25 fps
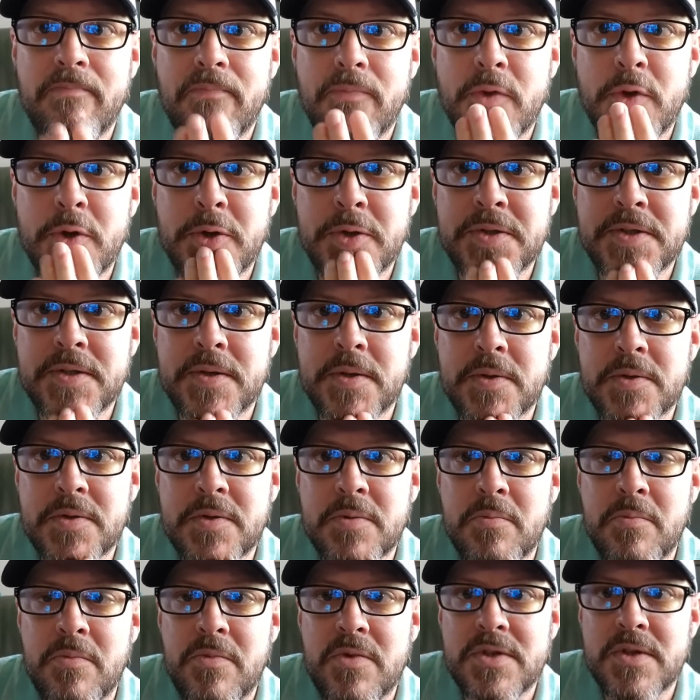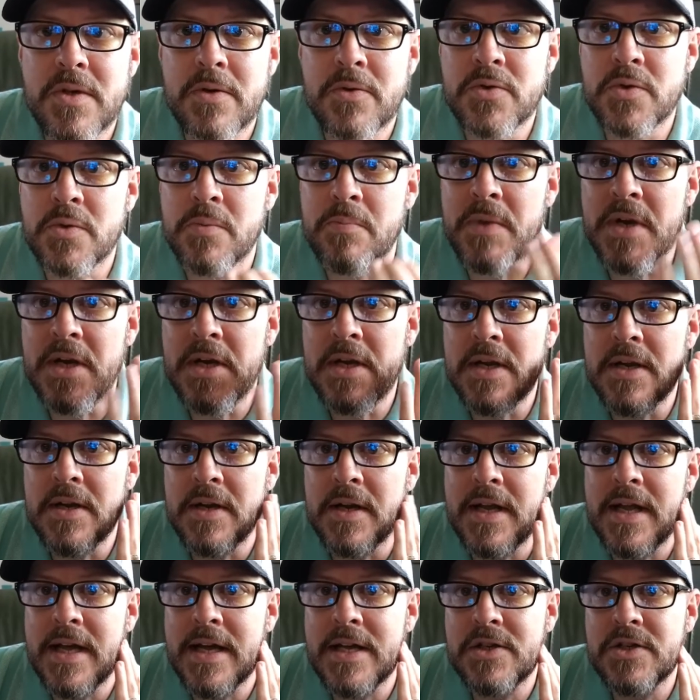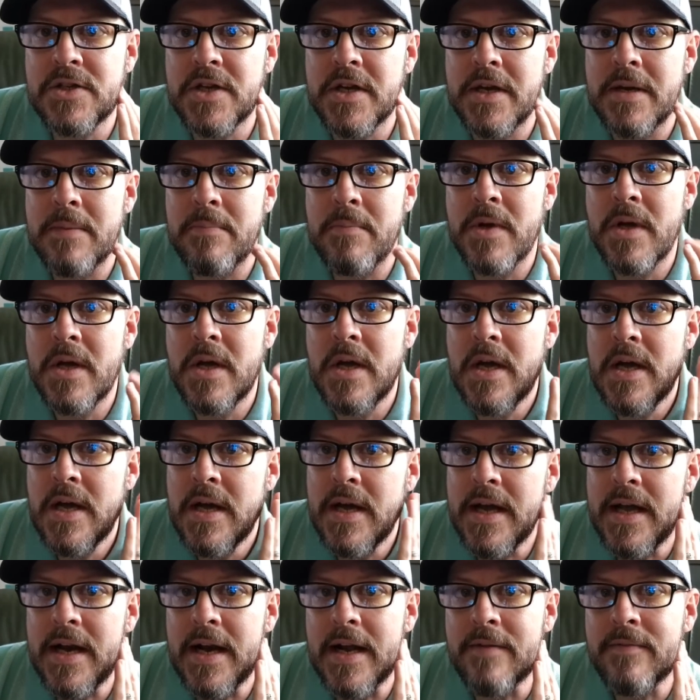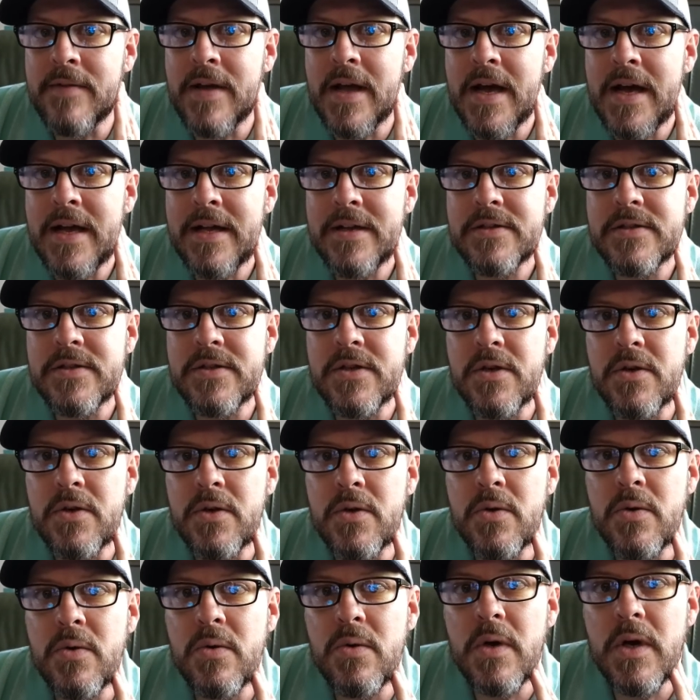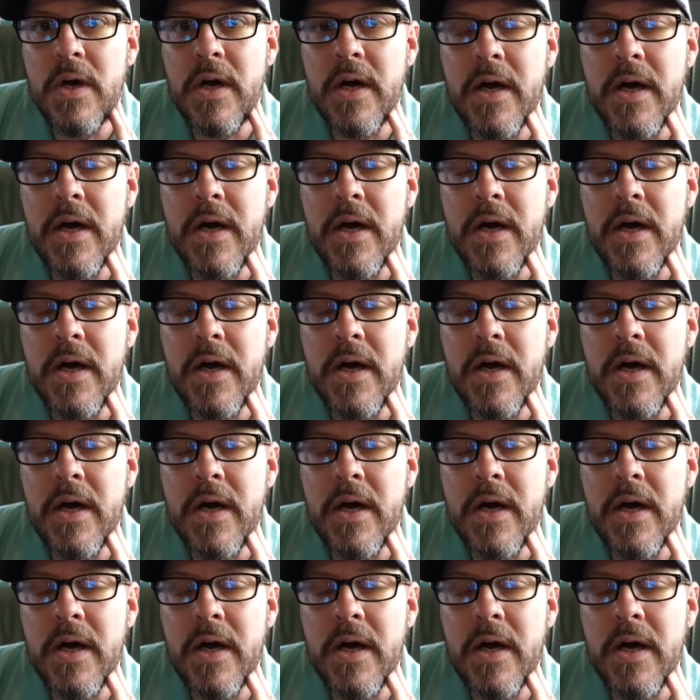little social media to catch up, and I've got to